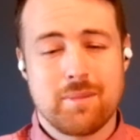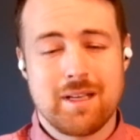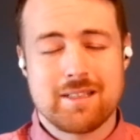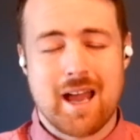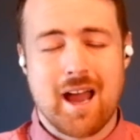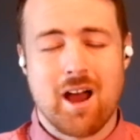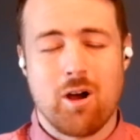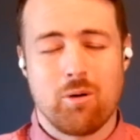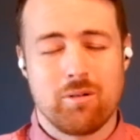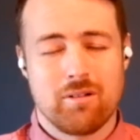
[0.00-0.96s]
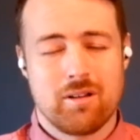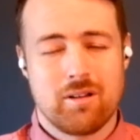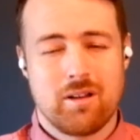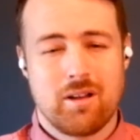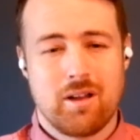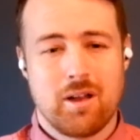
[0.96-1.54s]
me down
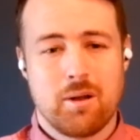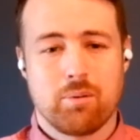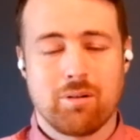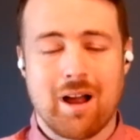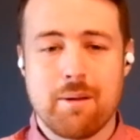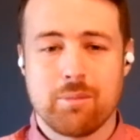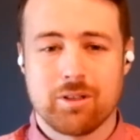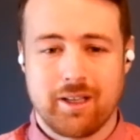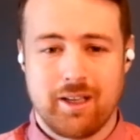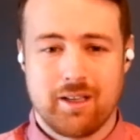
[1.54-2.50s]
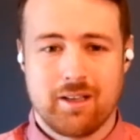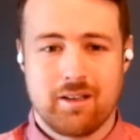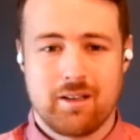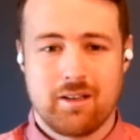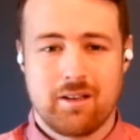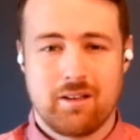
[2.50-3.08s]
primally,
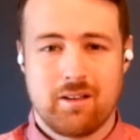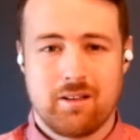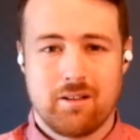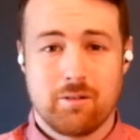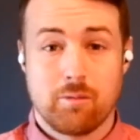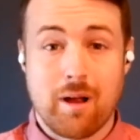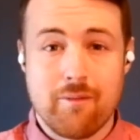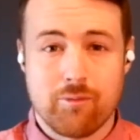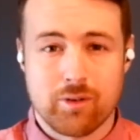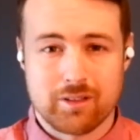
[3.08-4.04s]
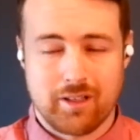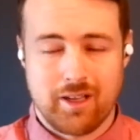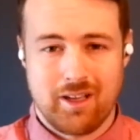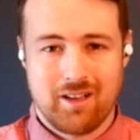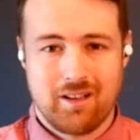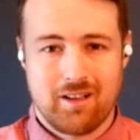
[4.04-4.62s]

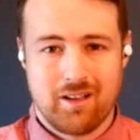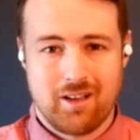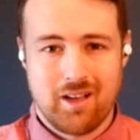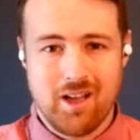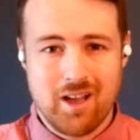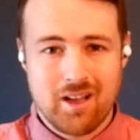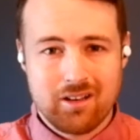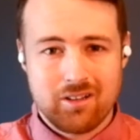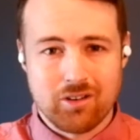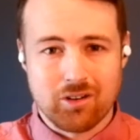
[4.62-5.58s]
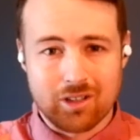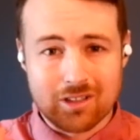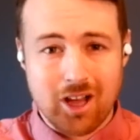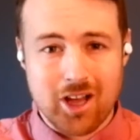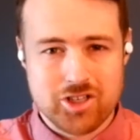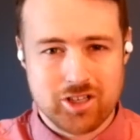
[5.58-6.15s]
reverently,
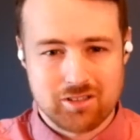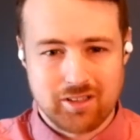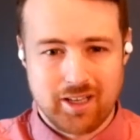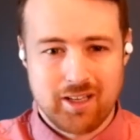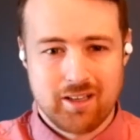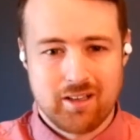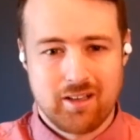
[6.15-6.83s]
neurologically.